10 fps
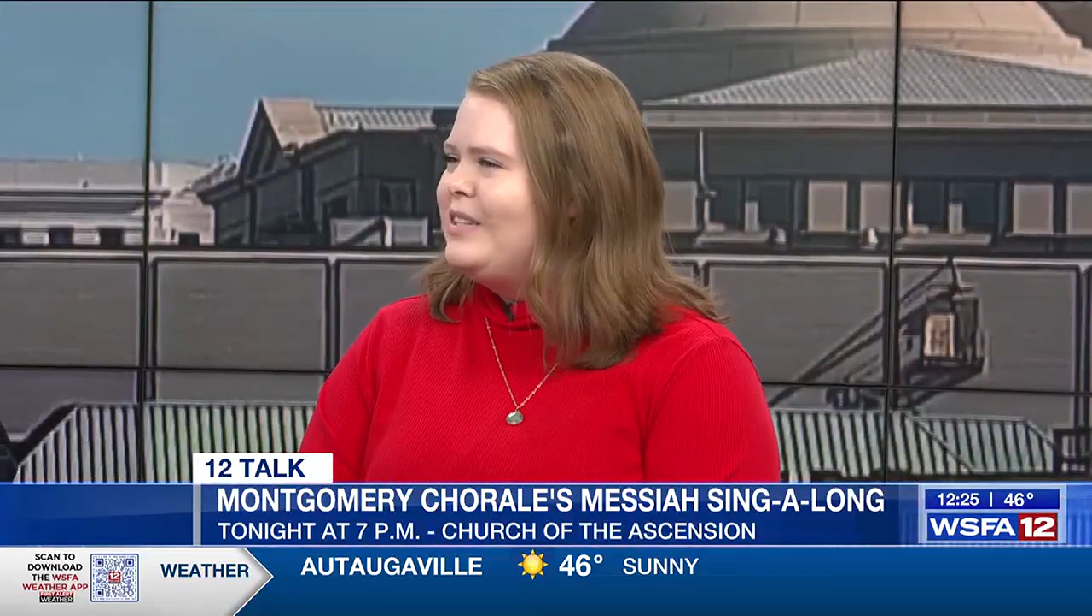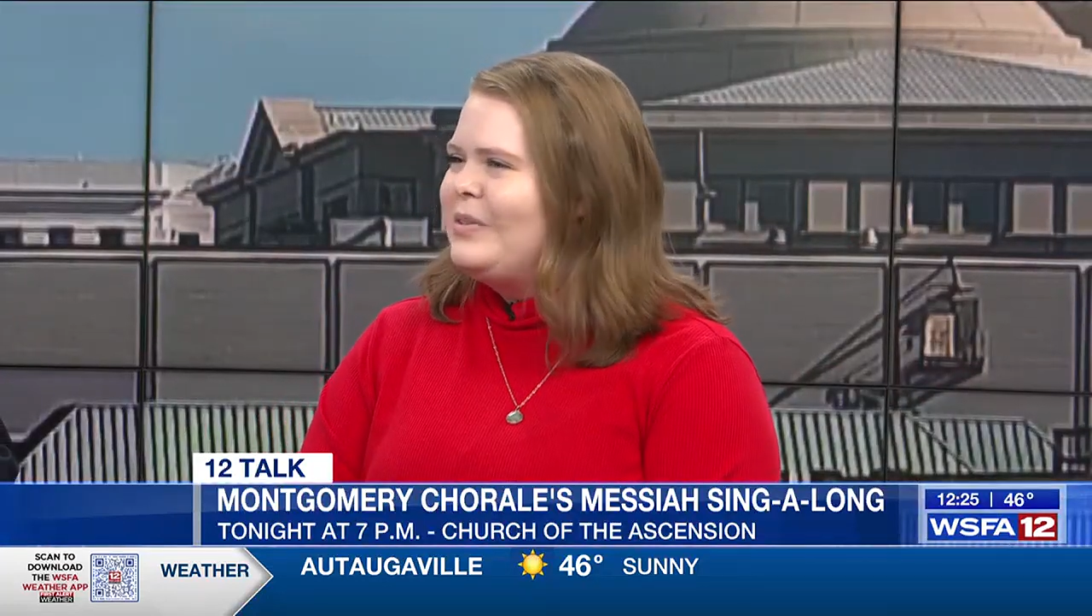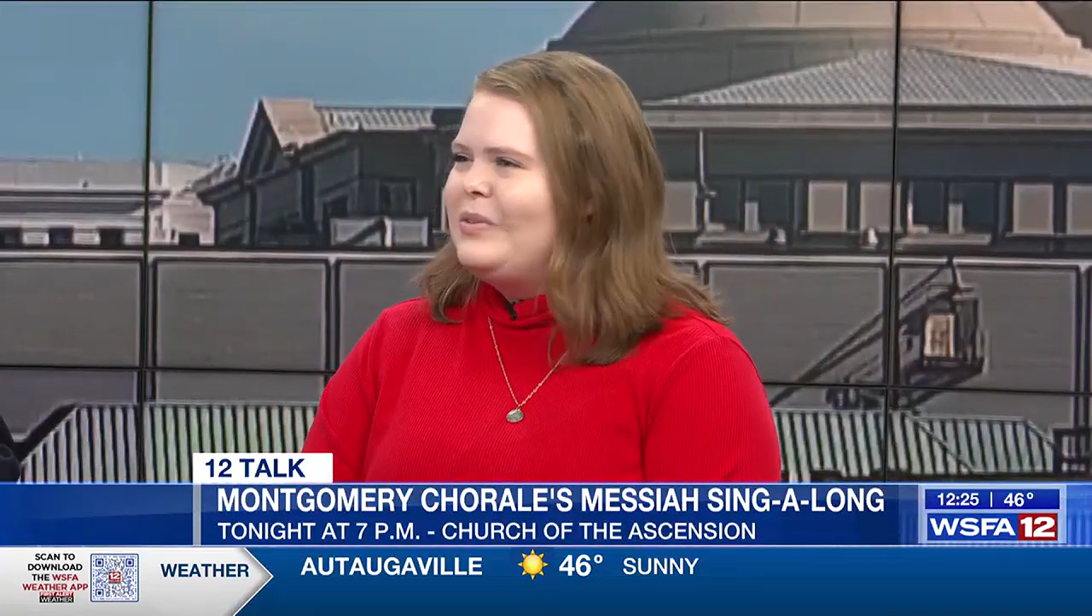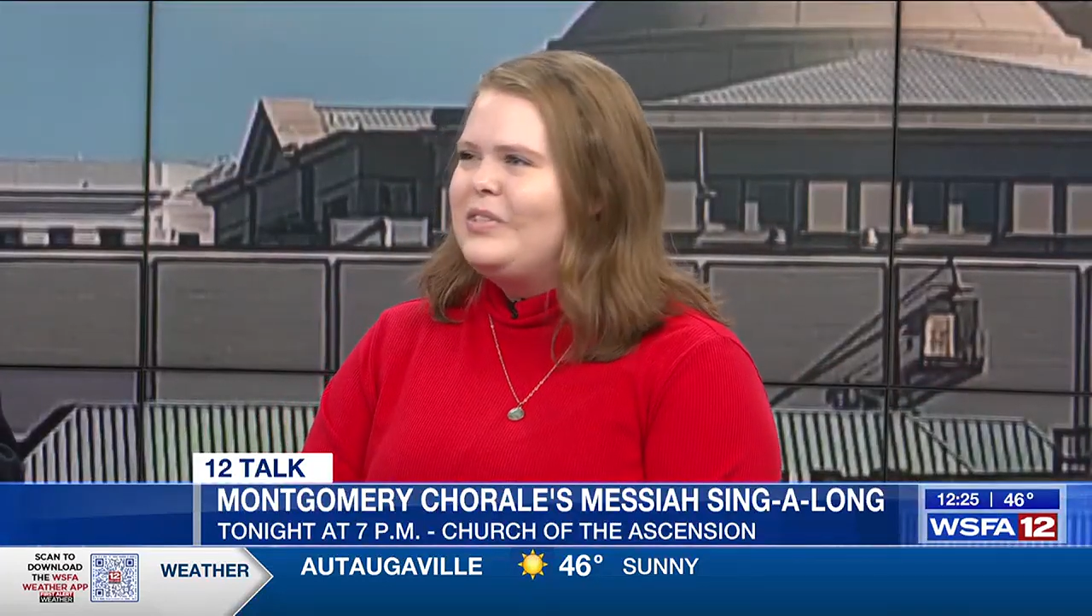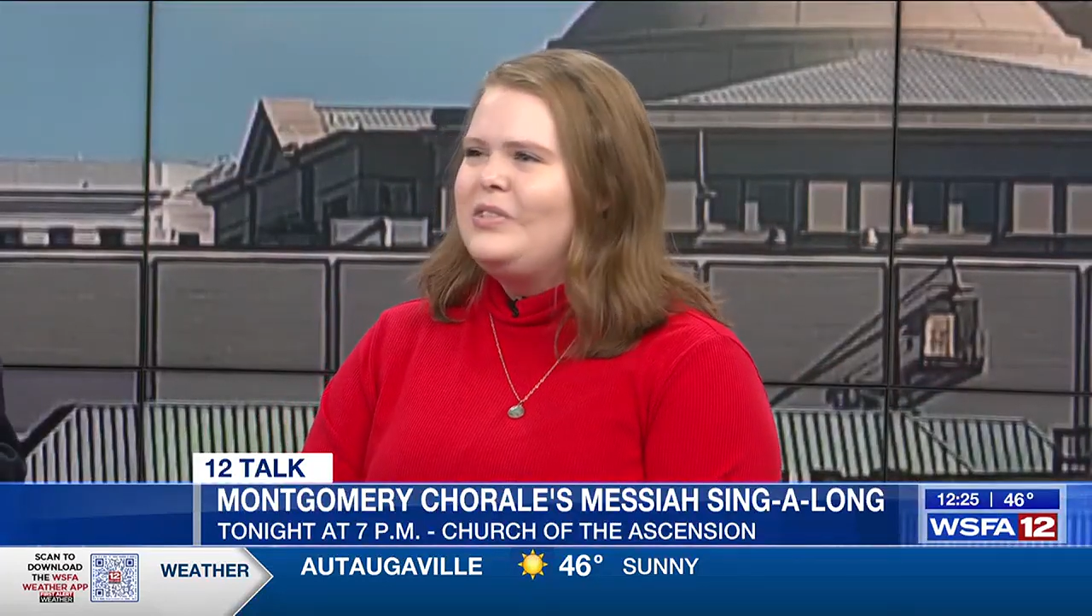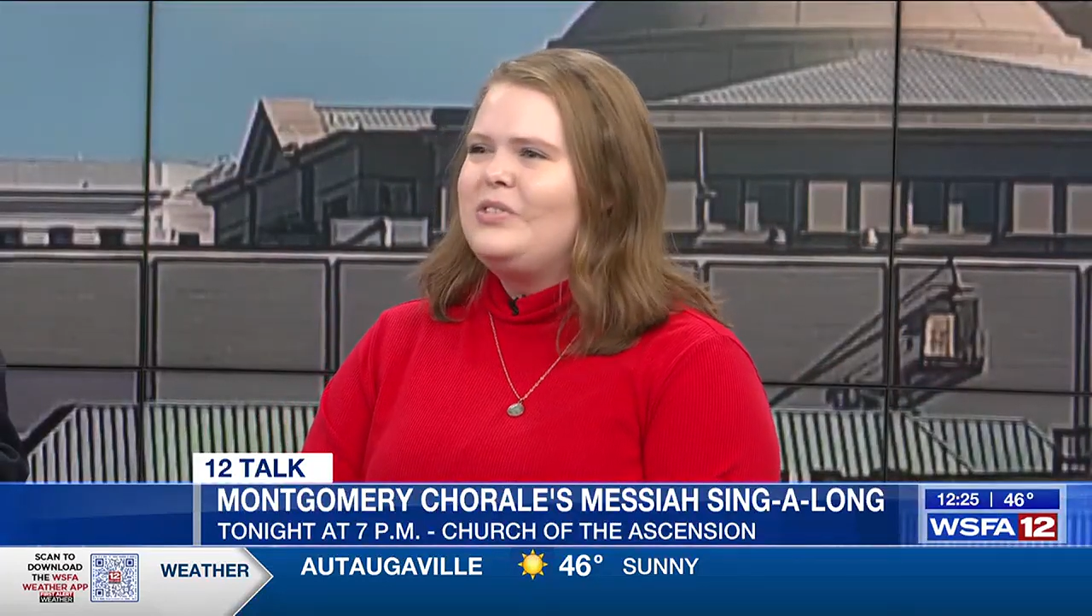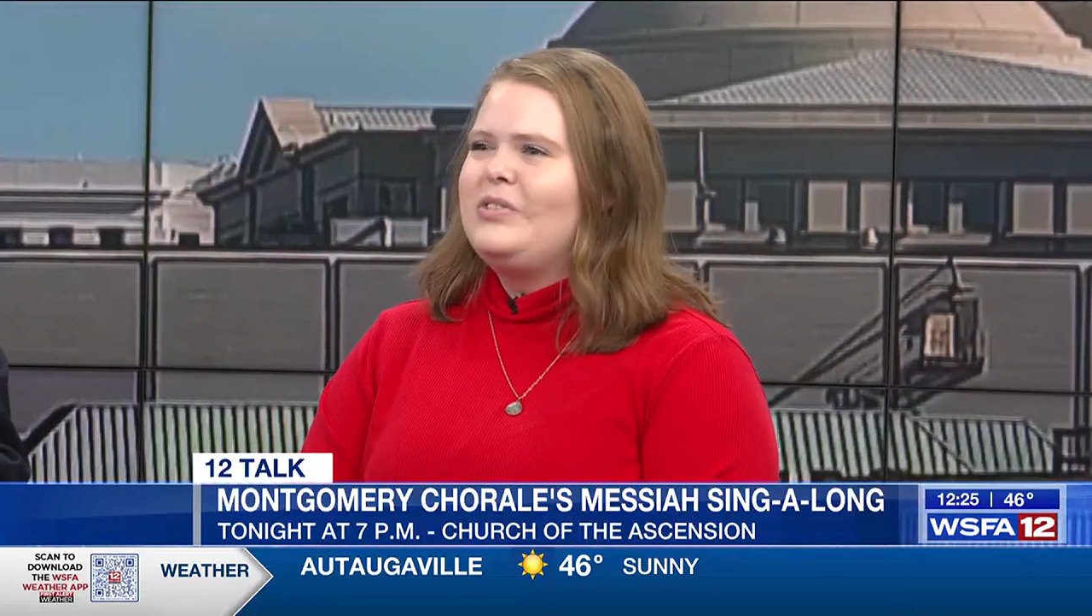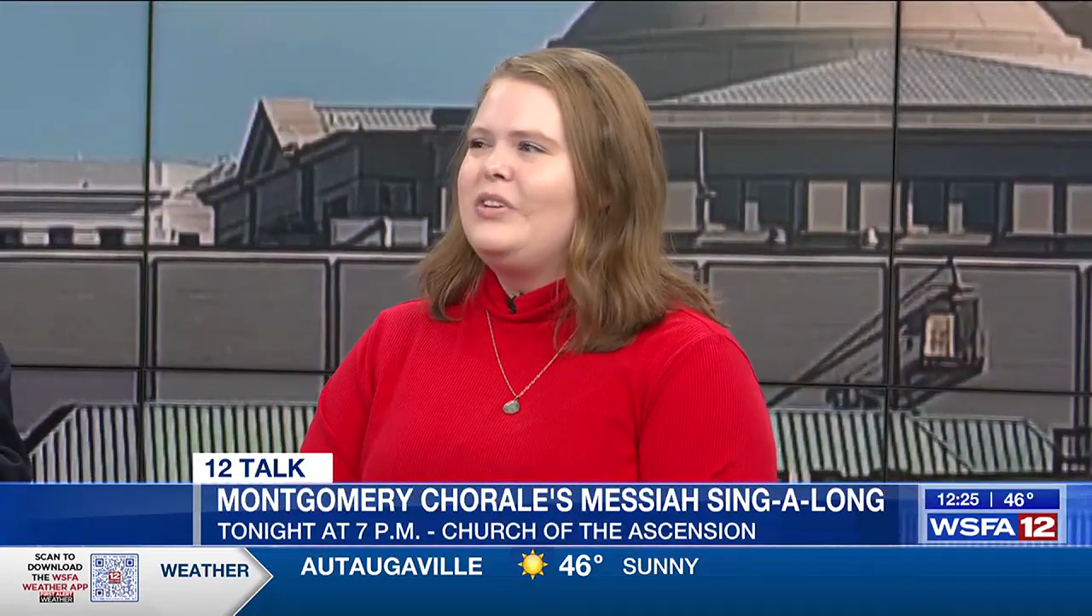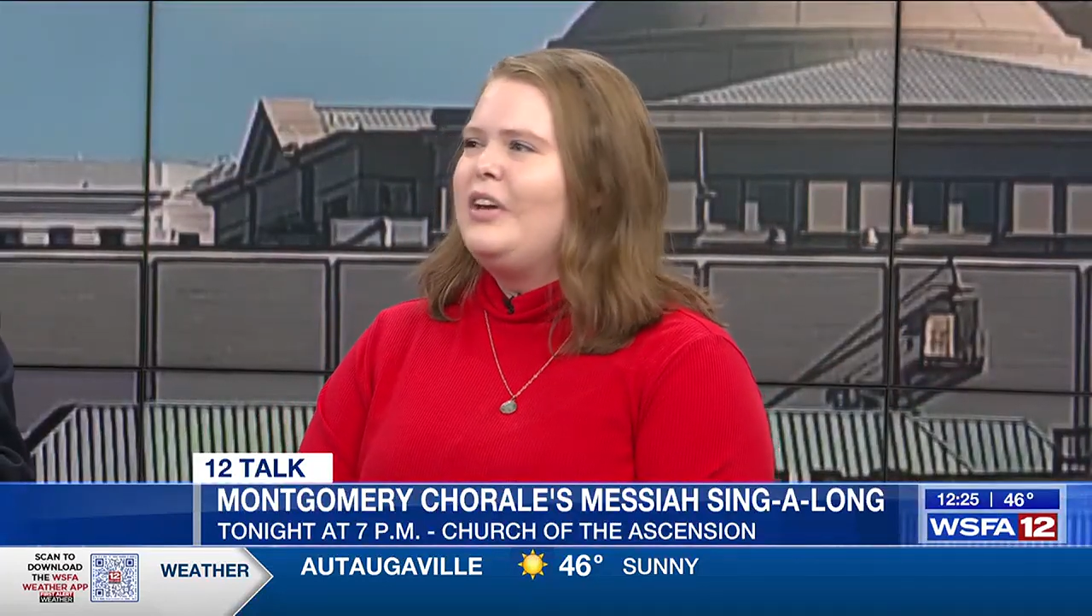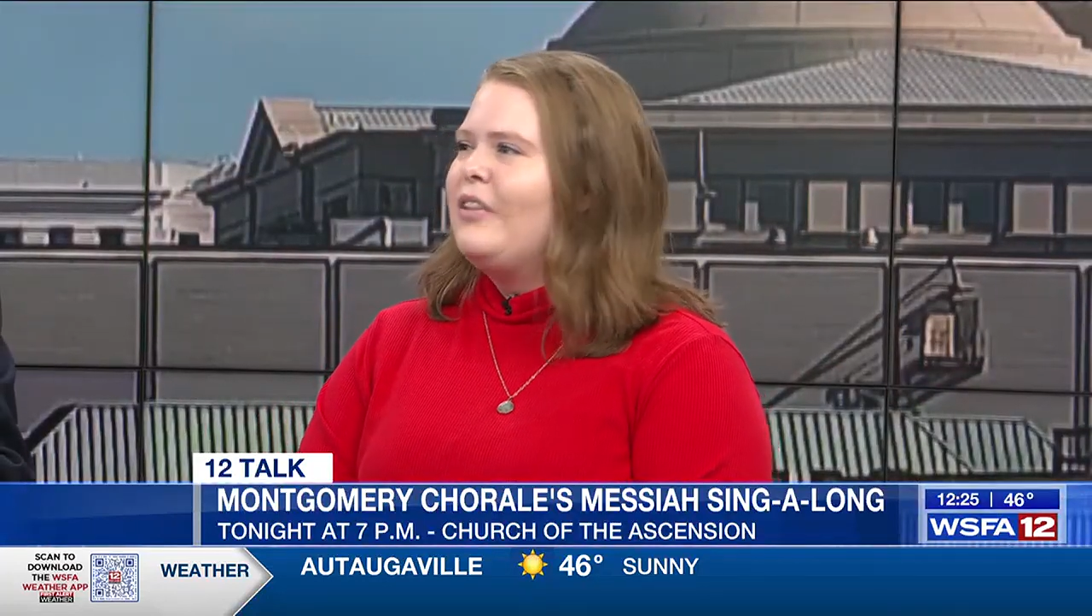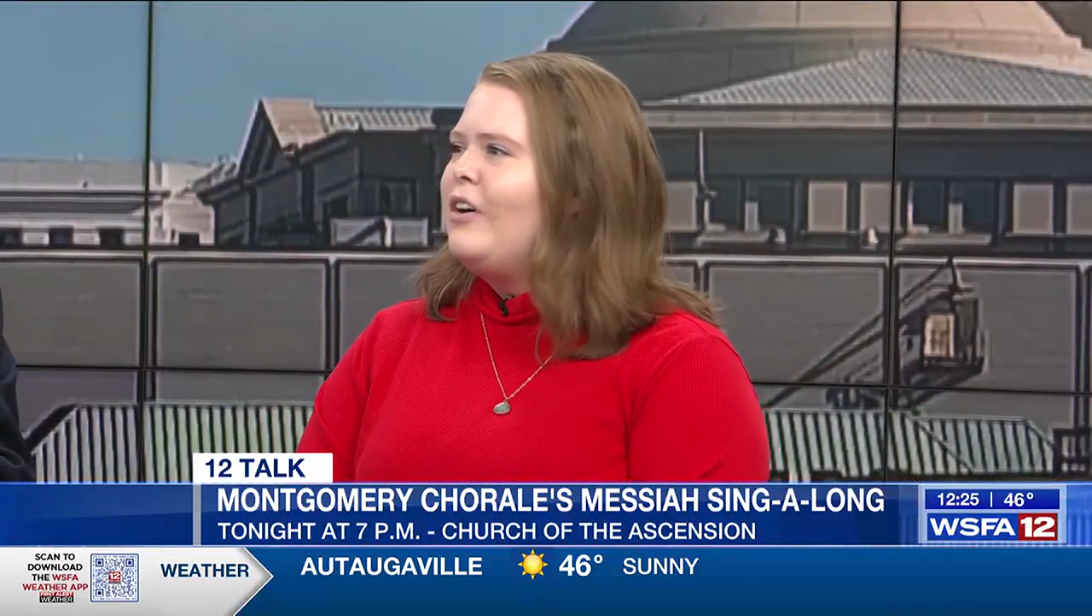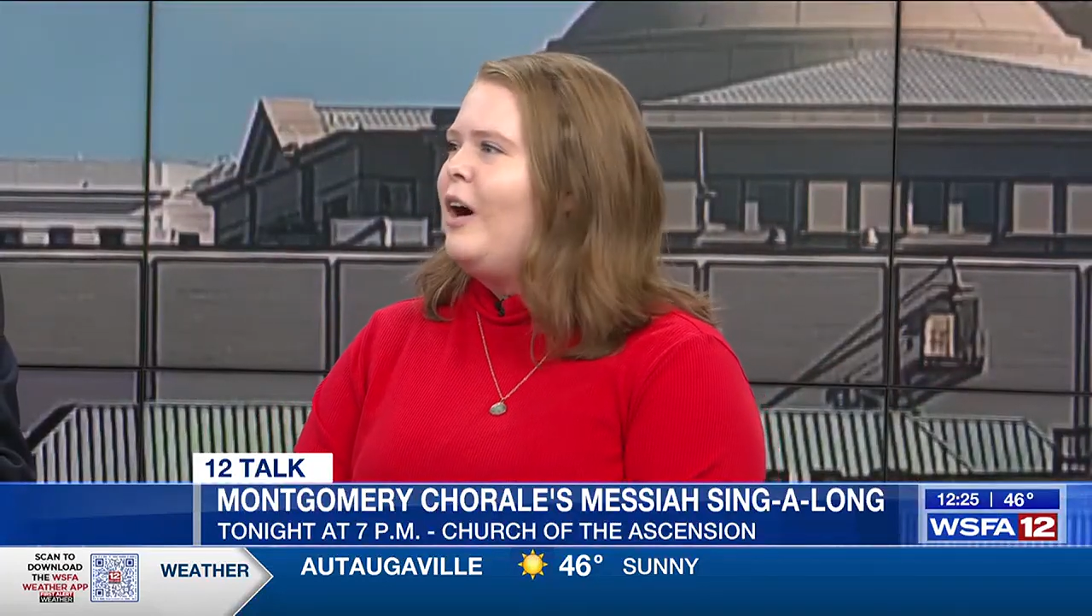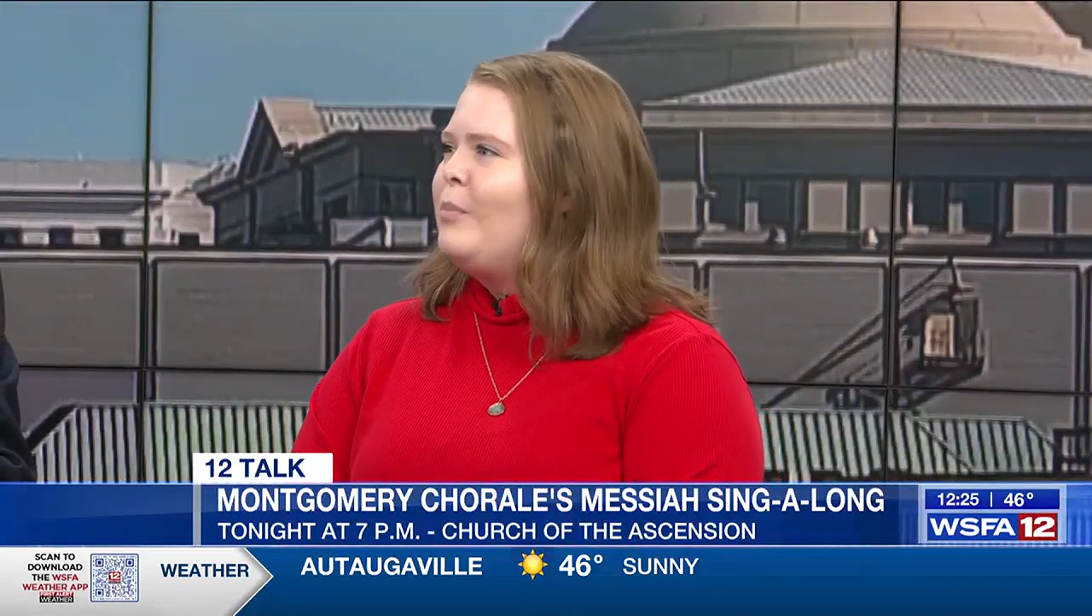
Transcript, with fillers: And so this is just another